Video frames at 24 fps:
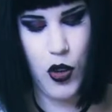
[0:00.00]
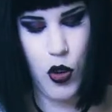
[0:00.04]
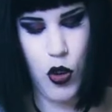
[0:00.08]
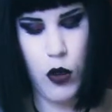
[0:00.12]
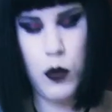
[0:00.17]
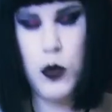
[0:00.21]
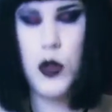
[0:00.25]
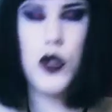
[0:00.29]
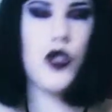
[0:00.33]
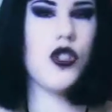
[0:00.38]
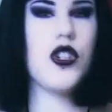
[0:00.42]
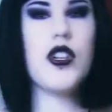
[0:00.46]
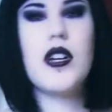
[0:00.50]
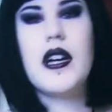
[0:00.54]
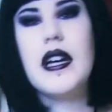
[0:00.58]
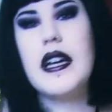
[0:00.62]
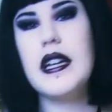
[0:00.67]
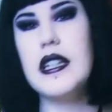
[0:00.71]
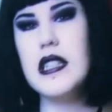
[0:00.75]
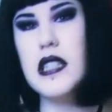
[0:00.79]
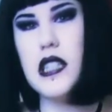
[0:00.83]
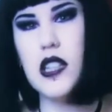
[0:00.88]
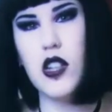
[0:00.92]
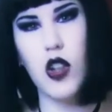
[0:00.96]
normal sugar,
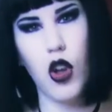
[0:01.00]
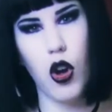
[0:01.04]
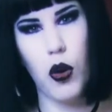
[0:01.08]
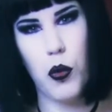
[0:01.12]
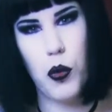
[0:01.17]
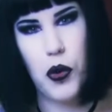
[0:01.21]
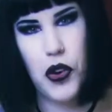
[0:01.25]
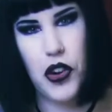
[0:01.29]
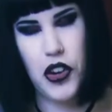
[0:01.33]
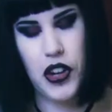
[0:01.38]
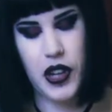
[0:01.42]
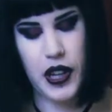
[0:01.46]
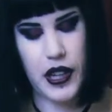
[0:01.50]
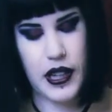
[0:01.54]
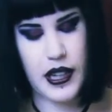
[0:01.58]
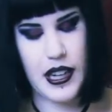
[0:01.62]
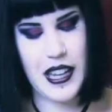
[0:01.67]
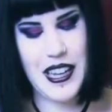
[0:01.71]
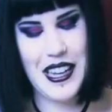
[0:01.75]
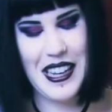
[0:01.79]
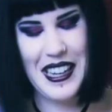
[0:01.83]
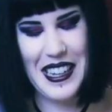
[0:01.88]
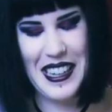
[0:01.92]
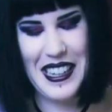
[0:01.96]
it did not work. It,
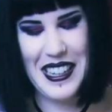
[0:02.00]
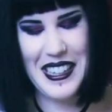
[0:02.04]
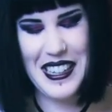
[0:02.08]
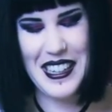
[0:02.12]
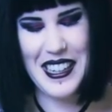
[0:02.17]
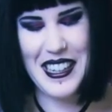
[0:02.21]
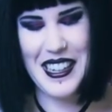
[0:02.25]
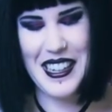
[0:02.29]
need,